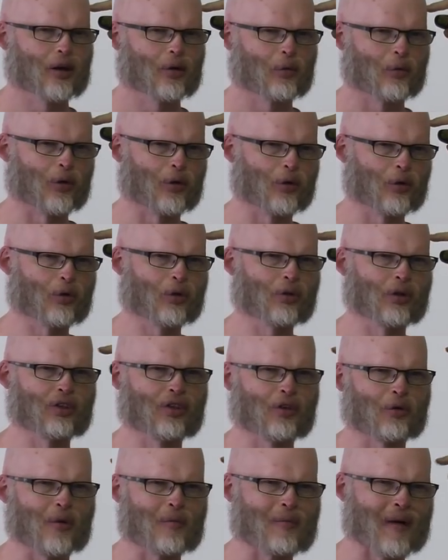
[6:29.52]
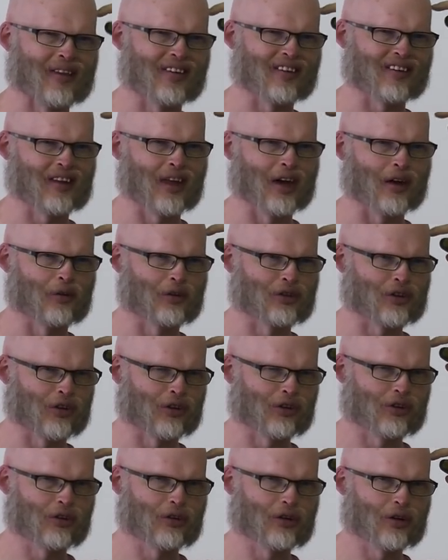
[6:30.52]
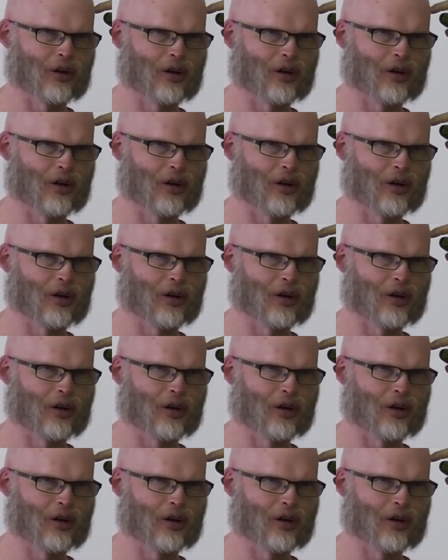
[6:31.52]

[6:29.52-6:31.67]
were all in the Romance languages,